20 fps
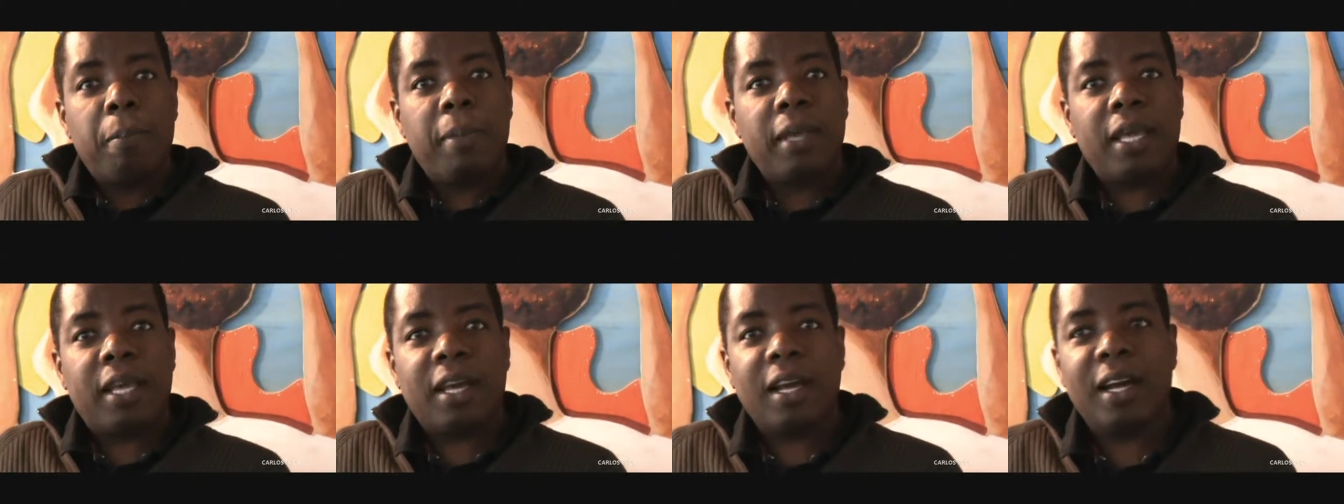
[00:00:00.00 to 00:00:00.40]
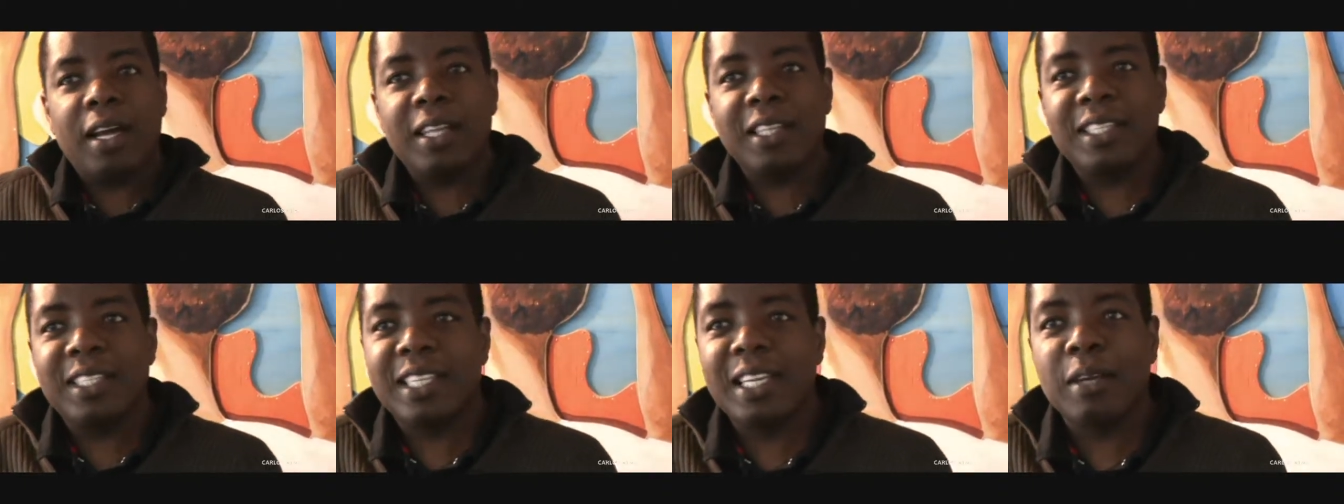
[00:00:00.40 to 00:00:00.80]

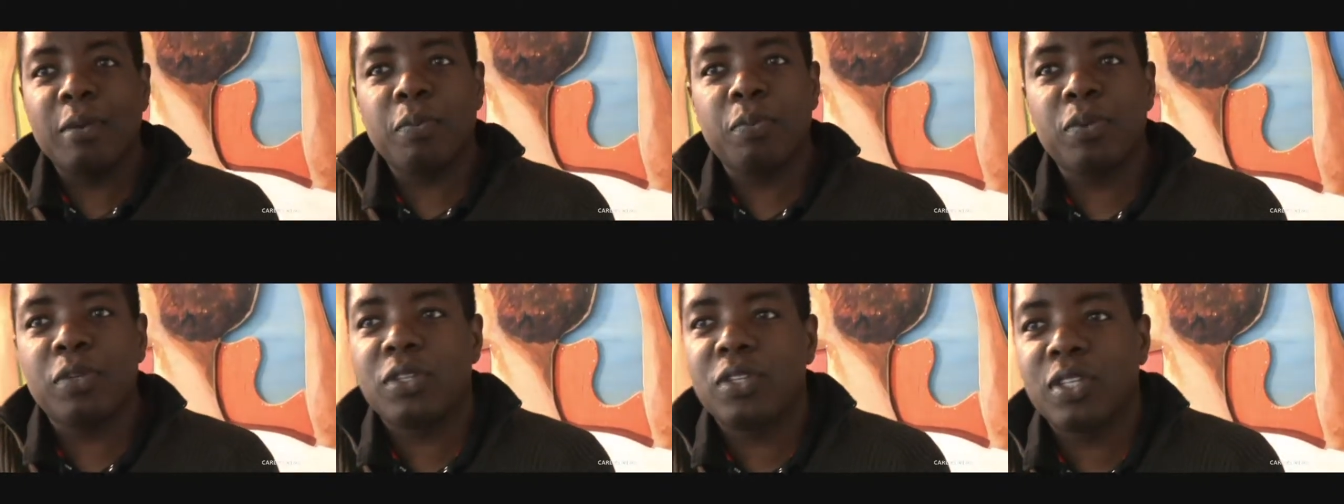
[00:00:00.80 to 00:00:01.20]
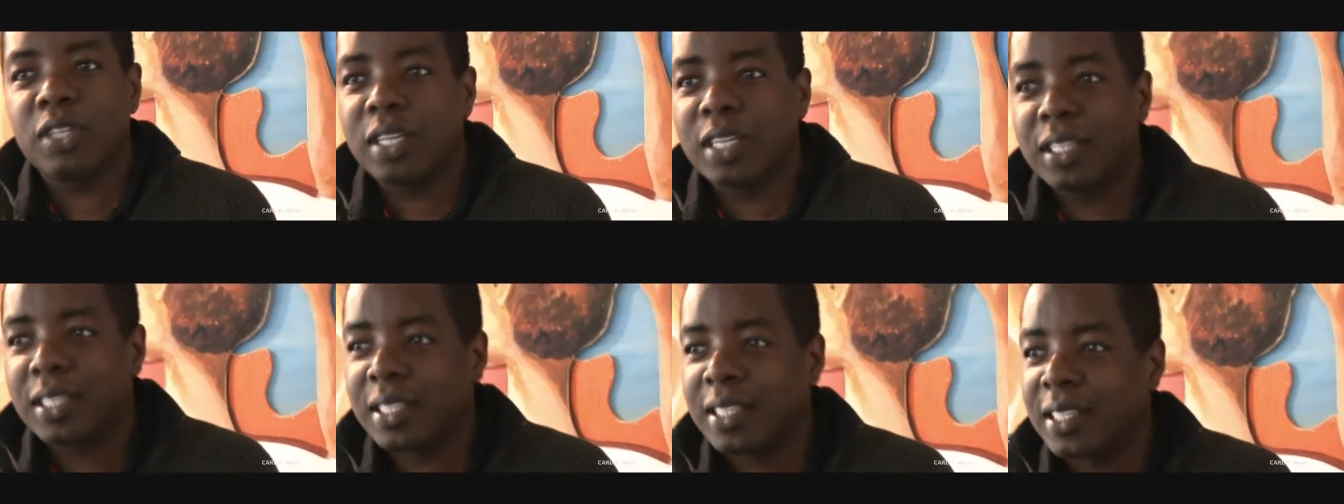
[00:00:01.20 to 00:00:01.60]
Because it was
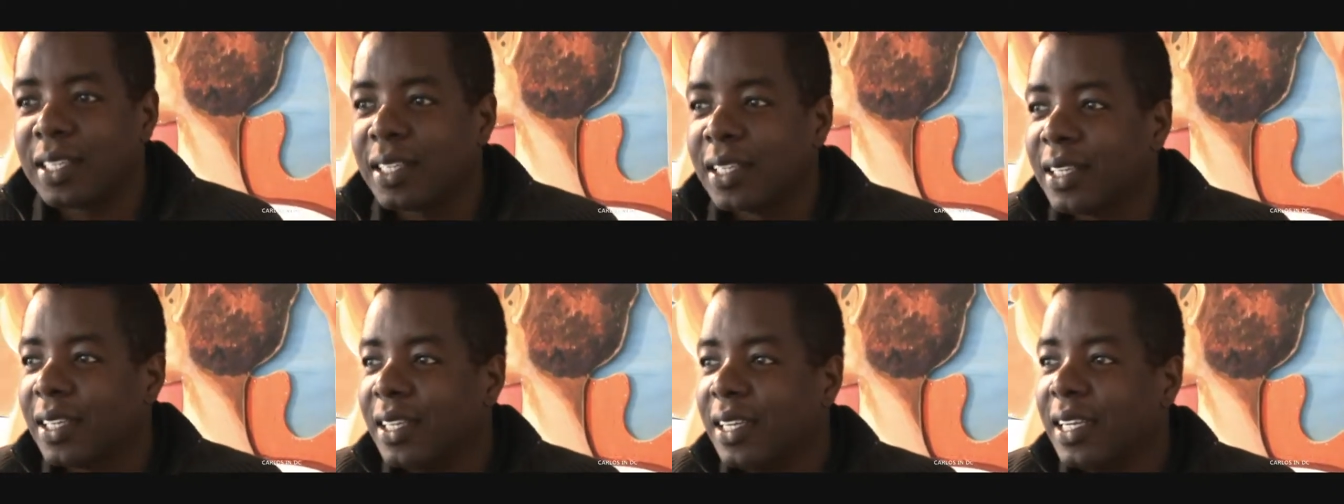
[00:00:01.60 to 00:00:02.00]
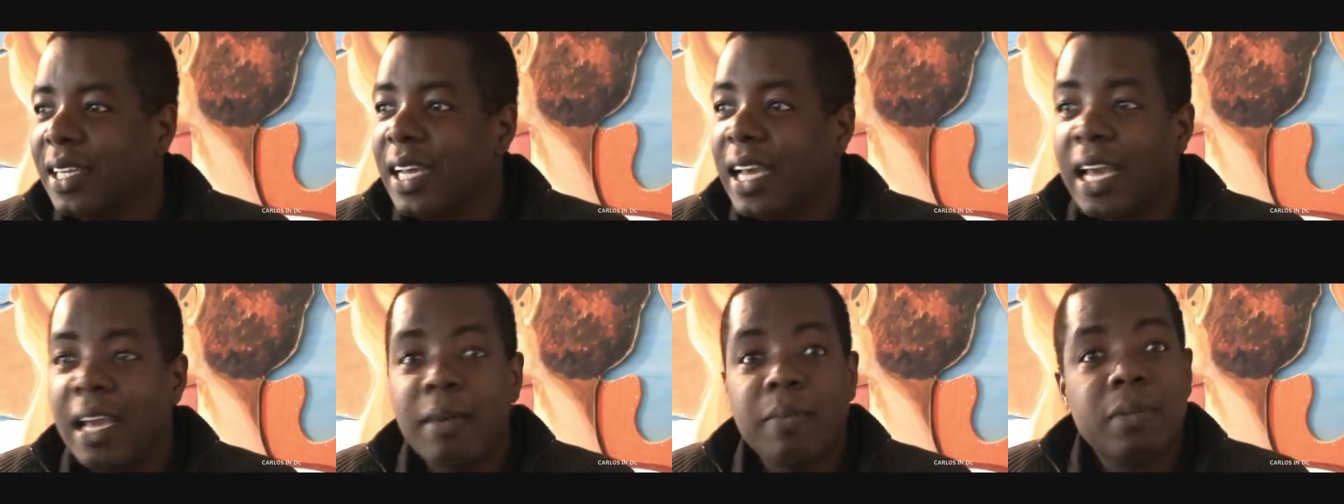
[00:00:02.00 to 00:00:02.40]
just,
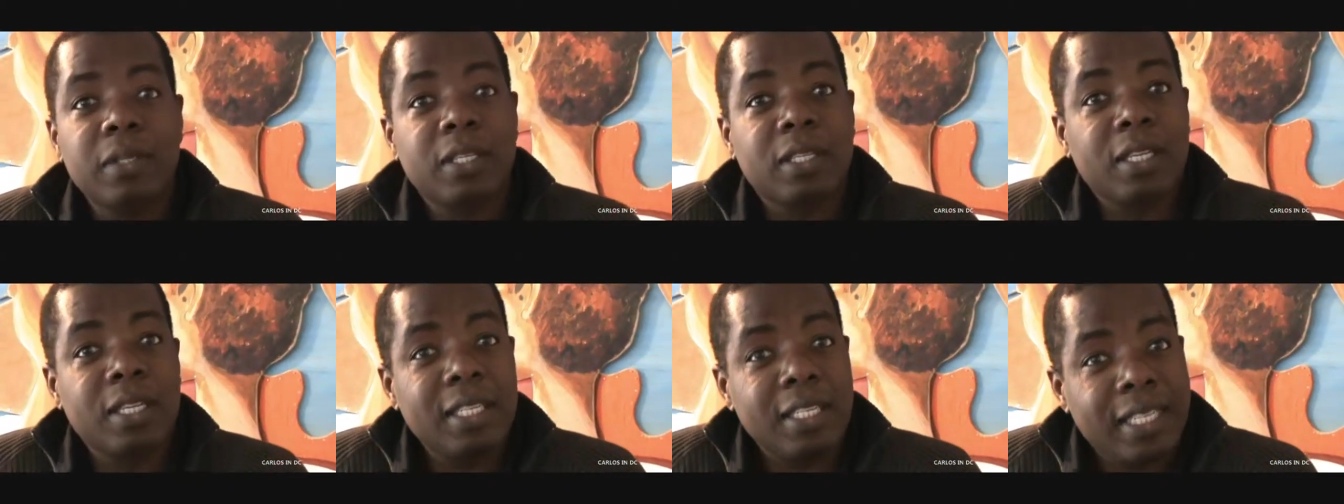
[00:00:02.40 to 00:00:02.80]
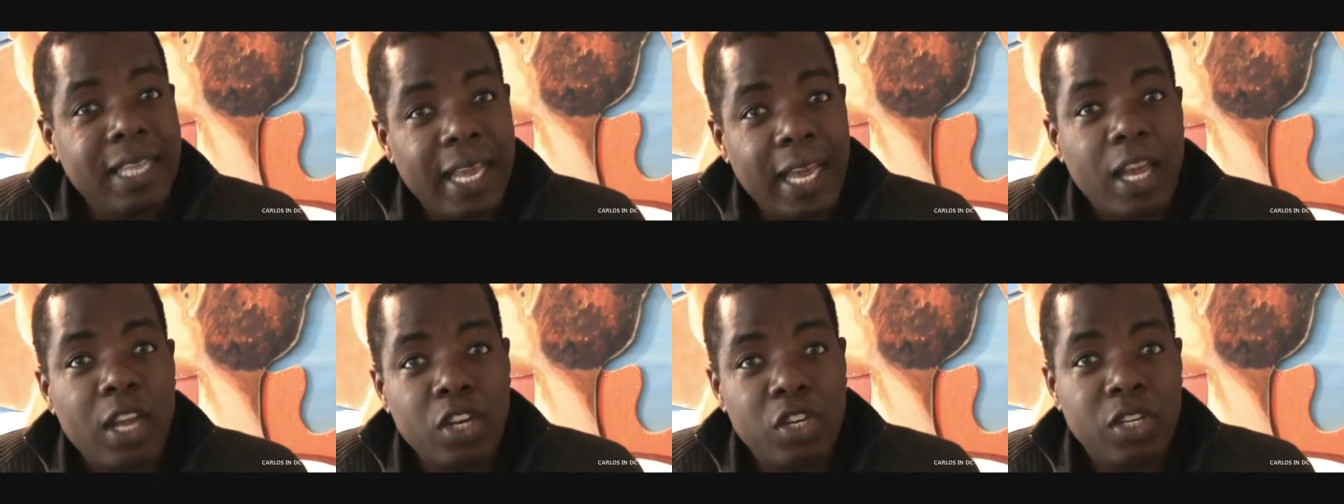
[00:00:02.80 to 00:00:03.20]
it was
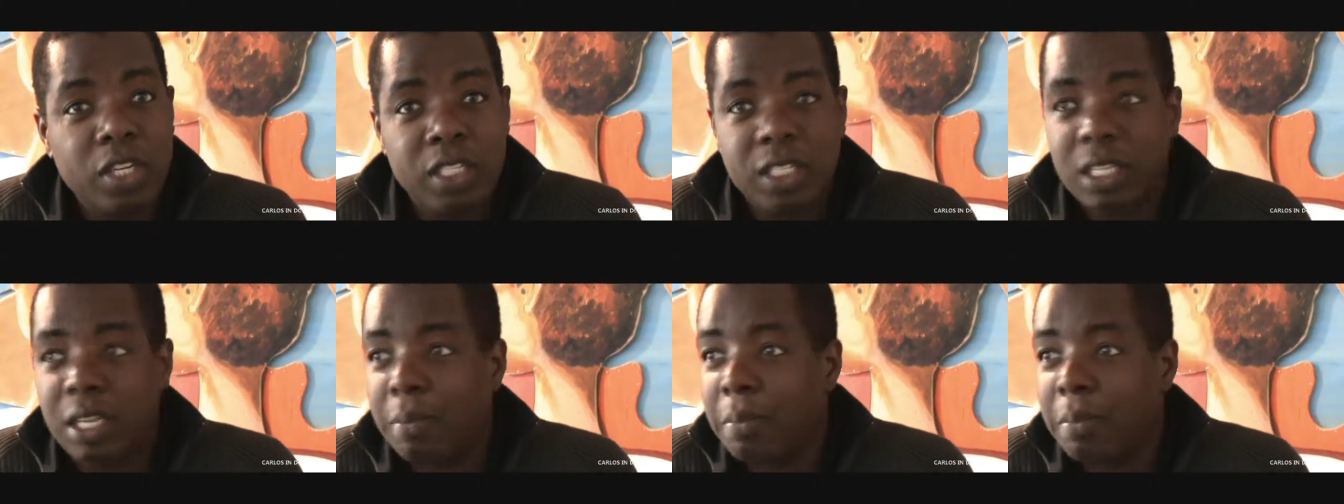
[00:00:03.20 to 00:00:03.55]
contagious.